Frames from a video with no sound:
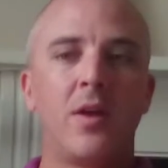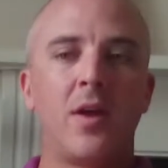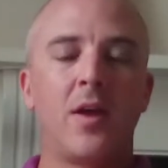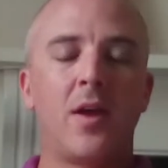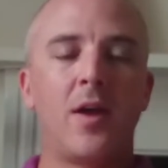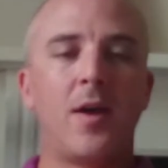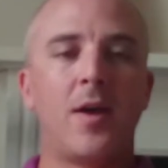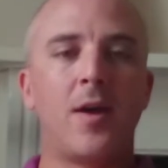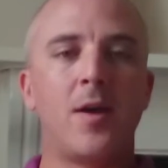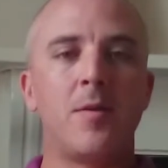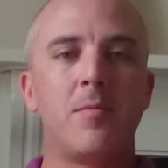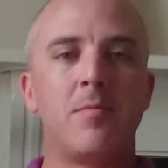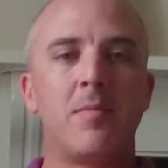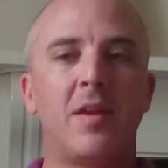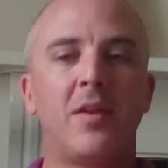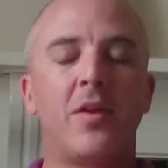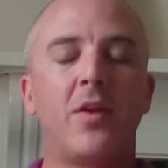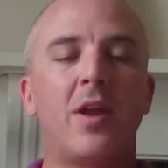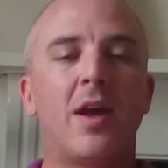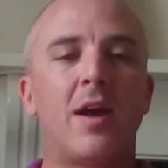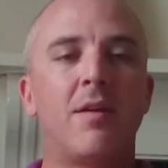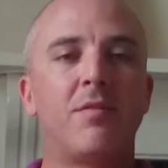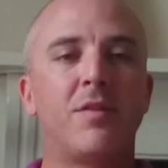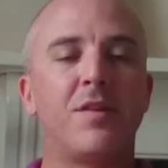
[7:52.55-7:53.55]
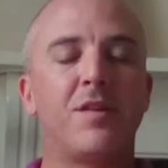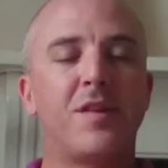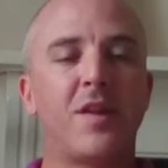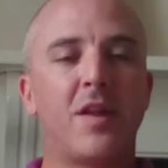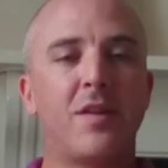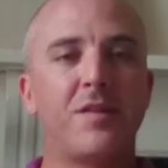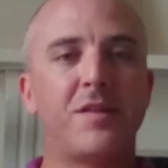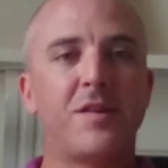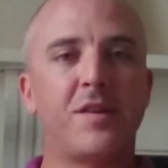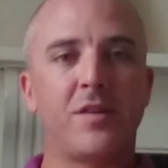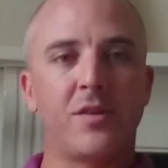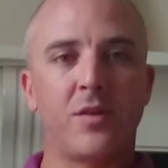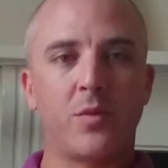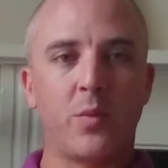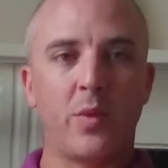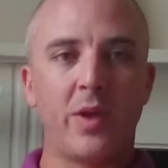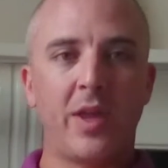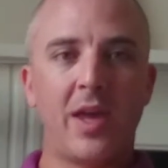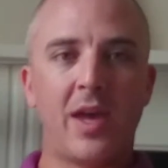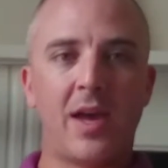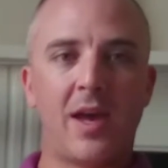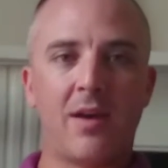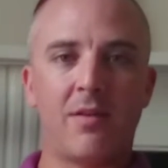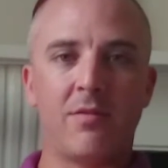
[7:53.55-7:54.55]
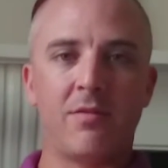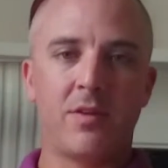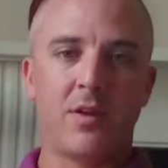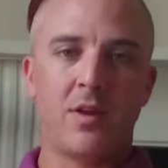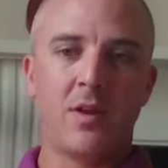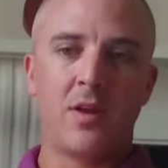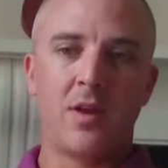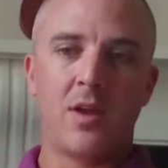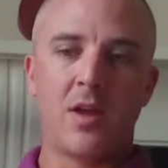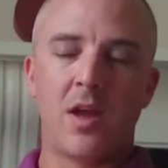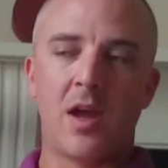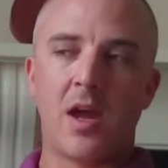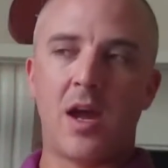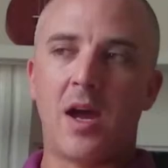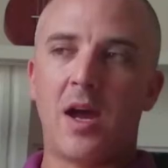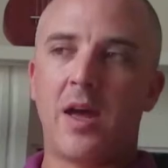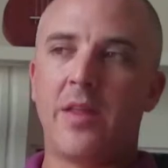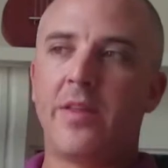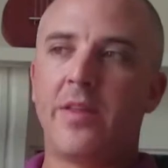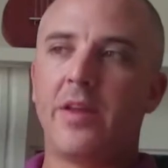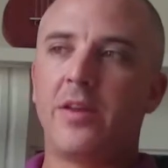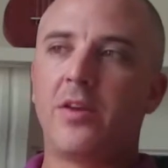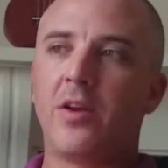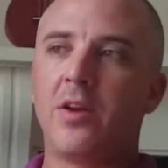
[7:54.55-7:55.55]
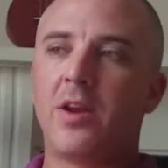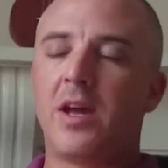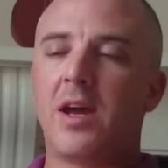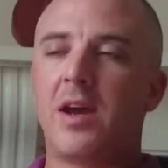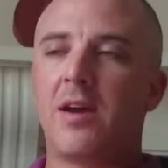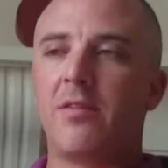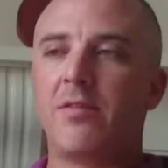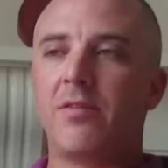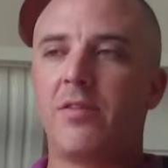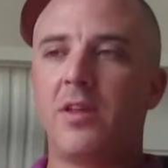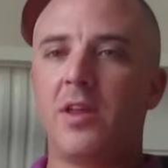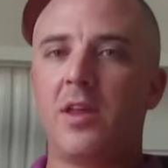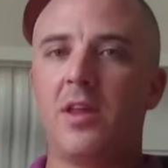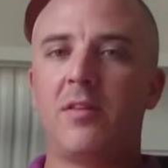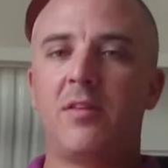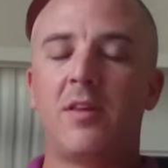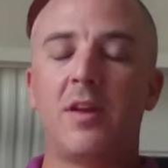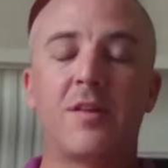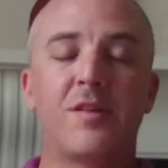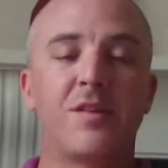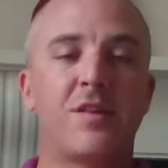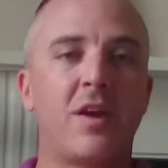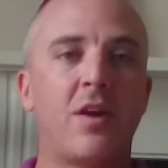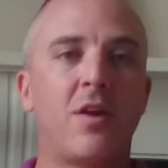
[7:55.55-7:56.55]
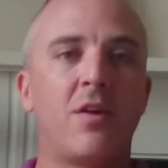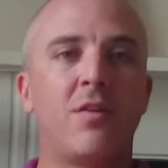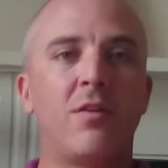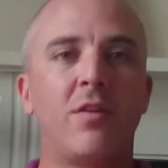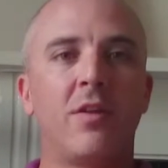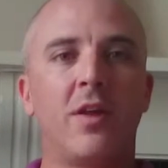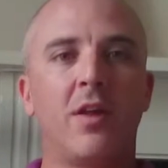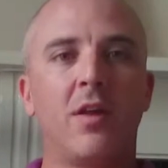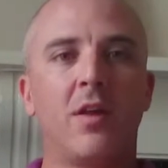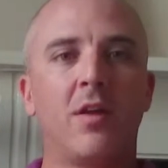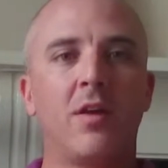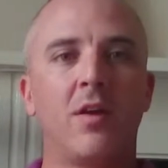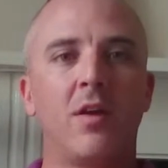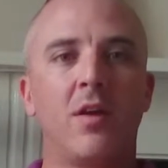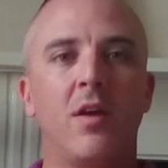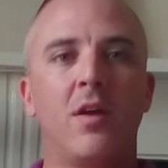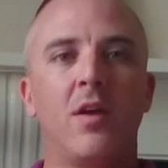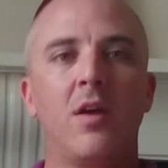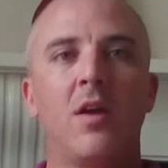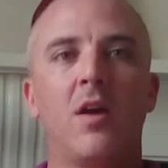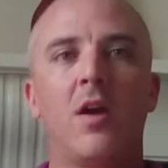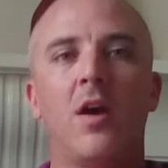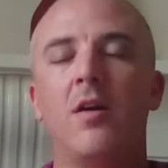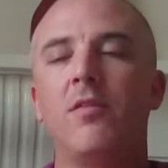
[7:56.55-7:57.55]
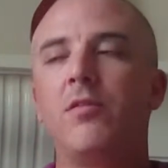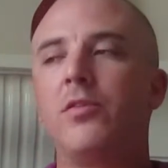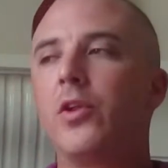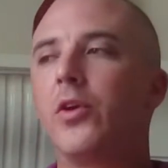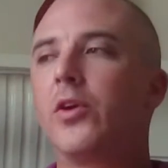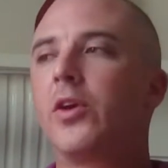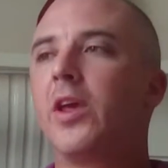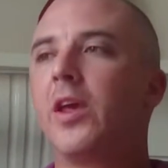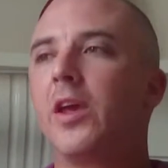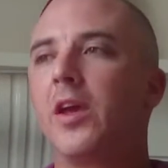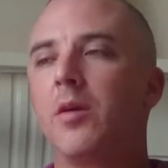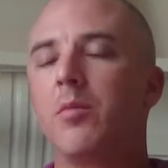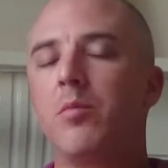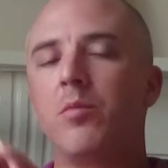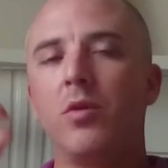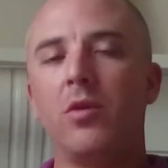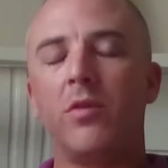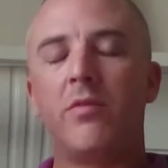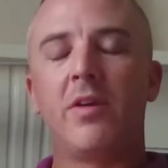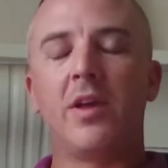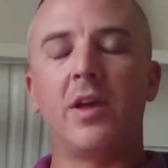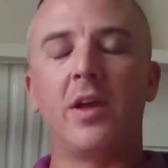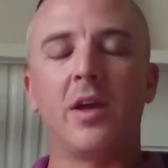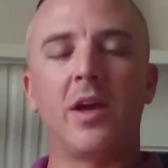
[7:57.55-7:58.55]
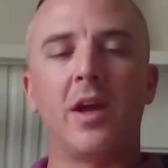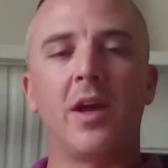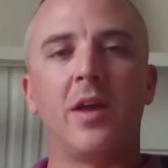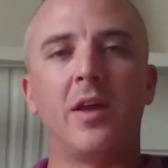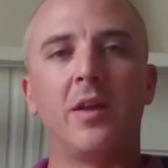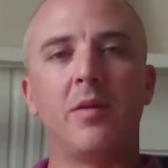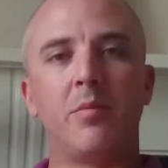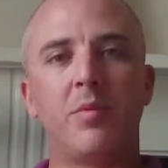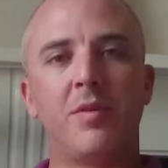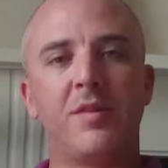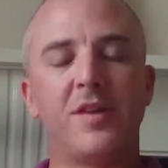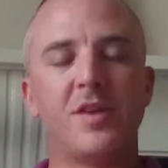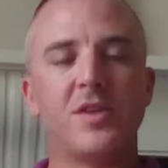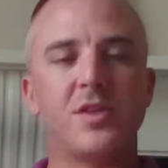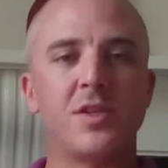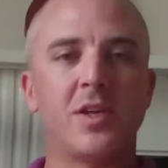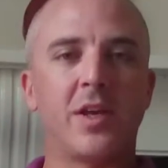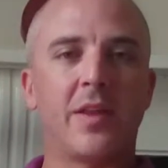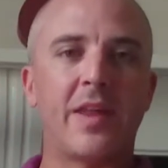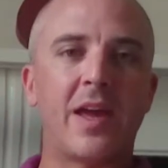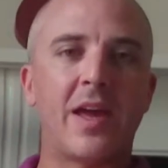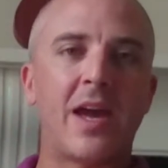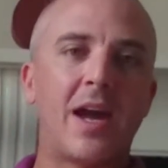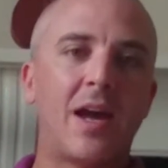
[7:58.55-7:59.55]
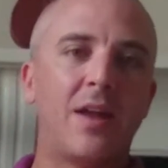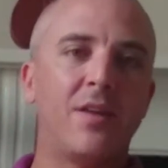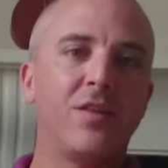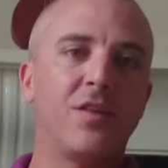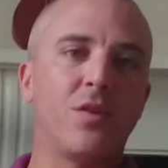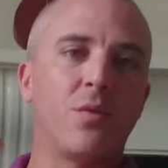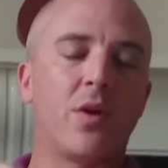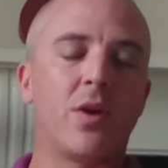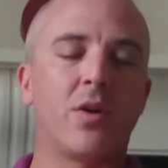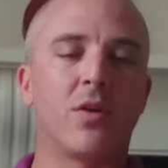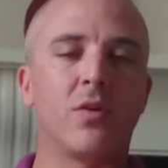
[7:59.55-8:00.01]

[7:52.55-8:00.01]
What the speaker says: They don't have the sensors that we have, and they don't have the dexterity of looking and moving and positioning their hands around